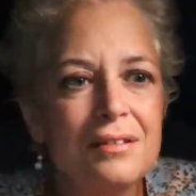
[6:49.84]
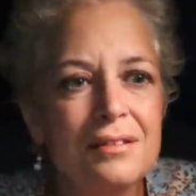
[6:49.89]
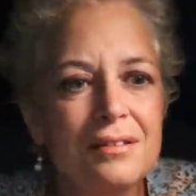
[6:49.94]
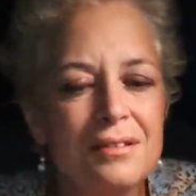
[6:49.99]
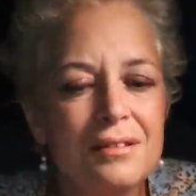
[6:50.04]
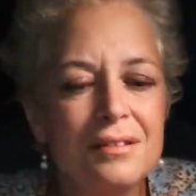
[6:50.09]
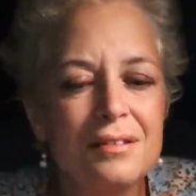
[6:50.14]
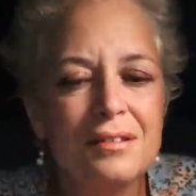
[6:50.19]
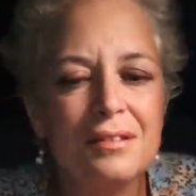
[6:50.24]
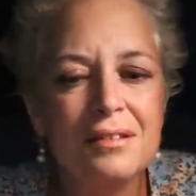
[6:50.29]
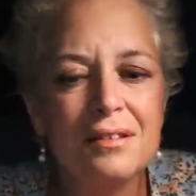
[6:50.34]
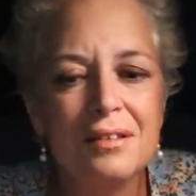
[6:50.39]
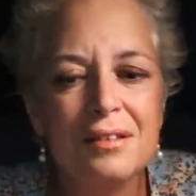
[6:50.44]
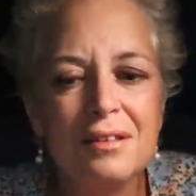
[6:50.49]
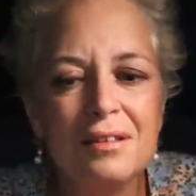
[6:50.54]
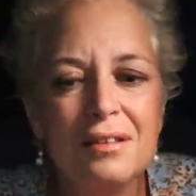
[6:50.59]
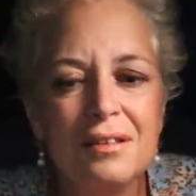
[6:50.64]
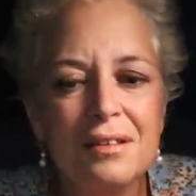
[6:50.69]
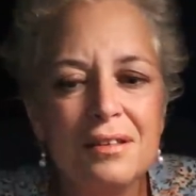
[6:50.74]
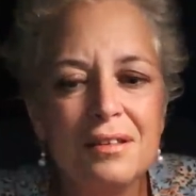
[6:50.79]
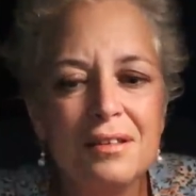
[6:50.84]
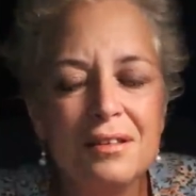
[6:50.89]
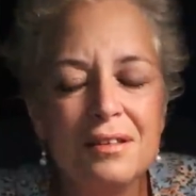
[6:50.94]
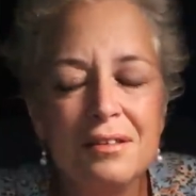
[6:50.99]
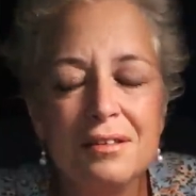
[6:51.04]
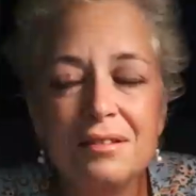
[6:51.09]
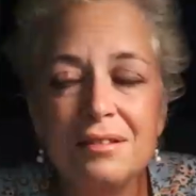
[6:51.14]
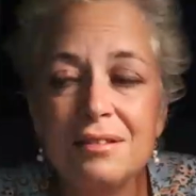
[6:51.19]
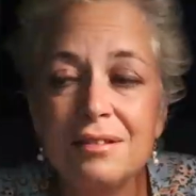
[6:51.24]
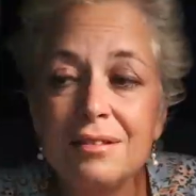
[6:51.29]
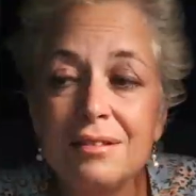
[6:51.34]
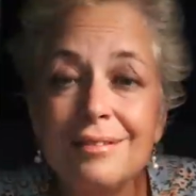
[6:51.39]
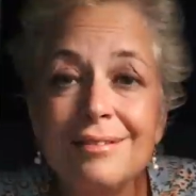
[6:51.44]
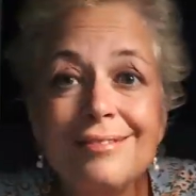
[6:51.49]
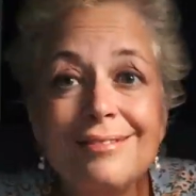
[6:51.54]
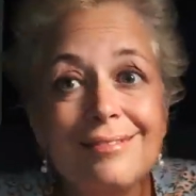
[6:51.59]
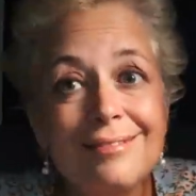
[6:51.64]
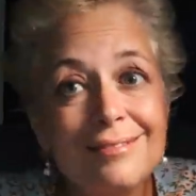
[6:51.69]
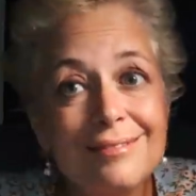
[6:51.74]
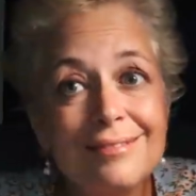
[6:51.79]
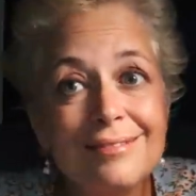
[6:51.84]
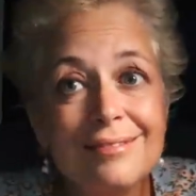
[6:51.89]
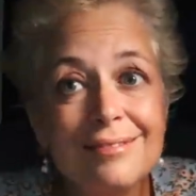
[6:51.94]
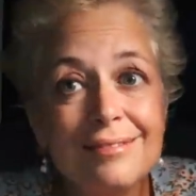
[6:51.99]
(no one is talking)